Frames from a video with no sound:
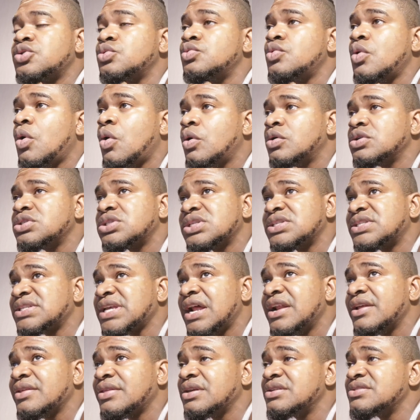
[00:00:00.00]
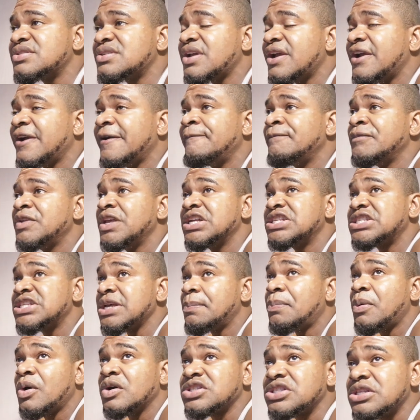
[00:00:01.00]
Who knows? This kind of things there. It's
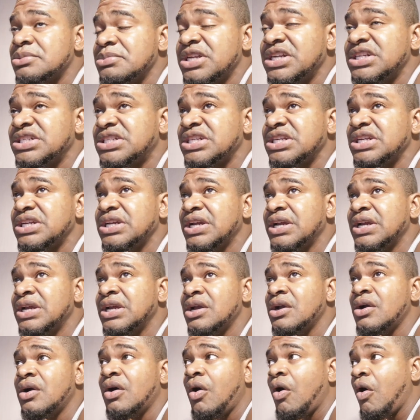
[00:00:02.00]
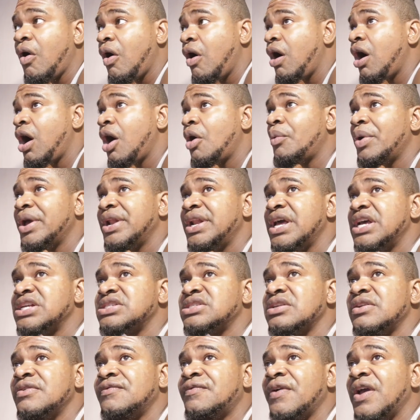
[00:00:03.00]
a possibility or when
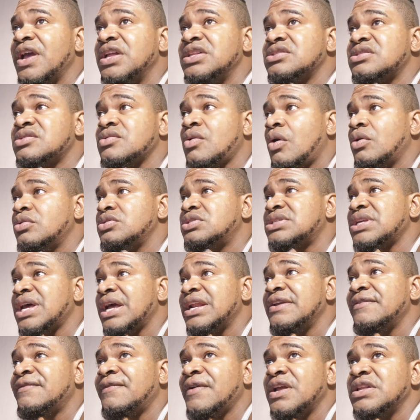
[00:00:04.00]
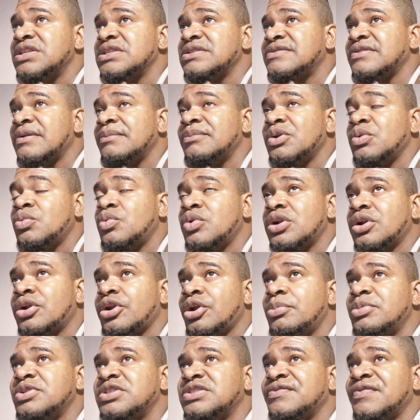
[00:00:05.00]
there's events, outside events from the World
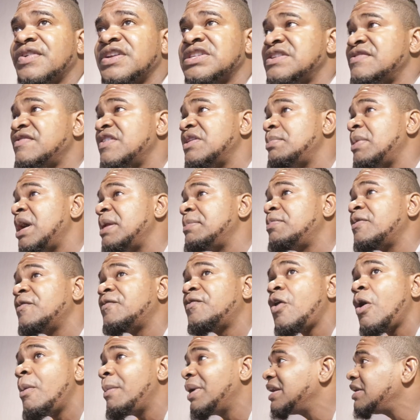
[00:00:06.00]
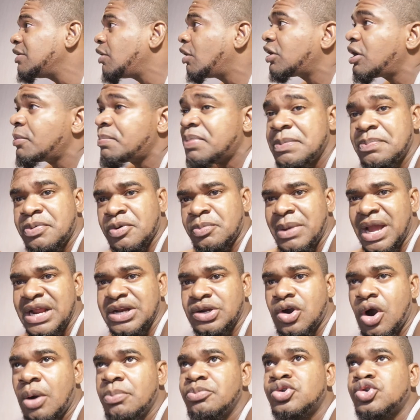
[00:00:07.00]
Creole Festival might perform and other people
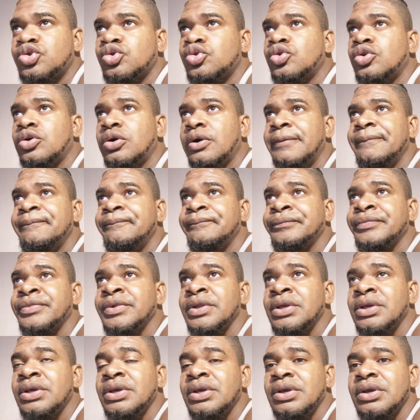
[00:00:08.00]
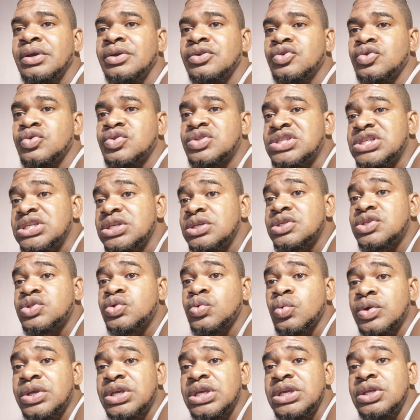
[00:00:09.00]
might come through to see
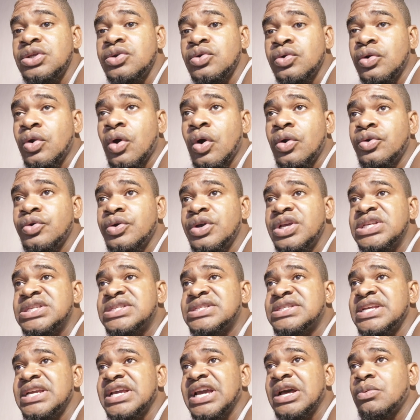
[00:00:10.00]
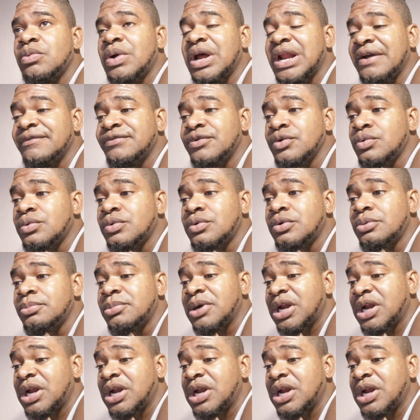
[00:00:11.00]
Suki, you know, do his thing and what have you.